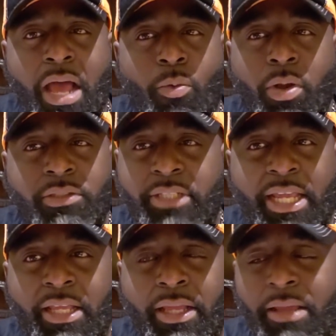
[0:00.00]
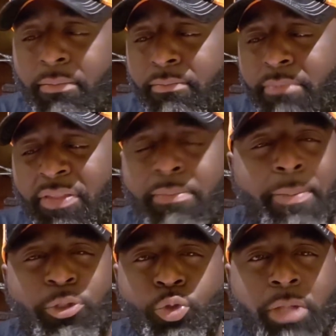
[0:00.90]
I want to say, in, I think
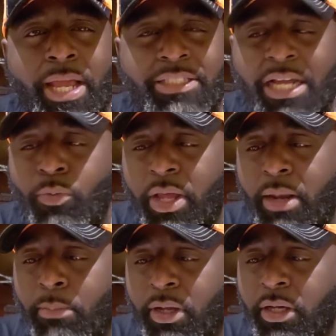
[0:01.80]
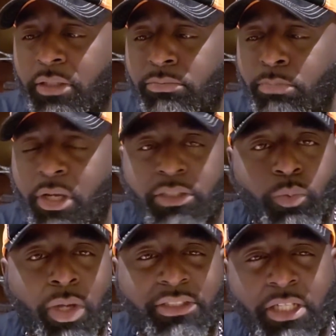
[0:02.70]
maybe 2 days I read it because
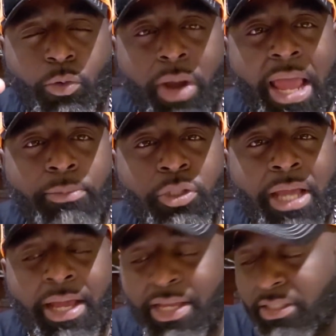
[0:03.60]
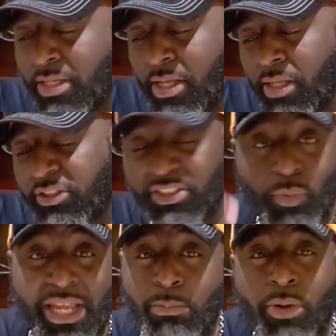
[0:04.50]
once it grabs you guys, just the
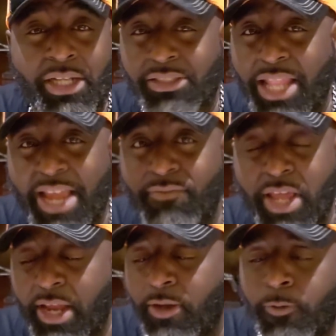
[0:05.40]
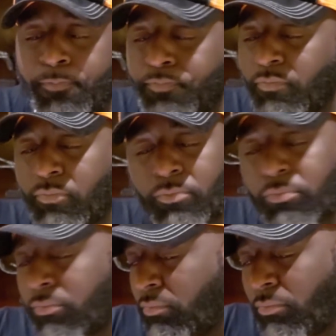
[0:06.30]
way he breaks life down
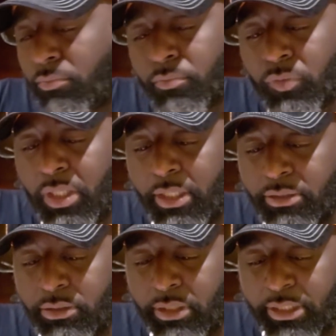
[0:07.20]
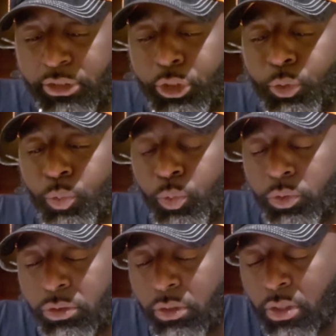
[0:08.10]
is
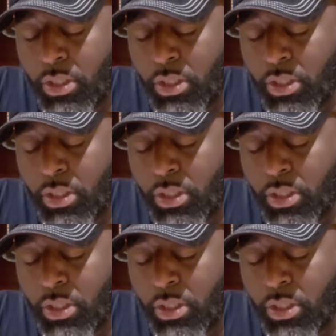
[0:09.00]
huge.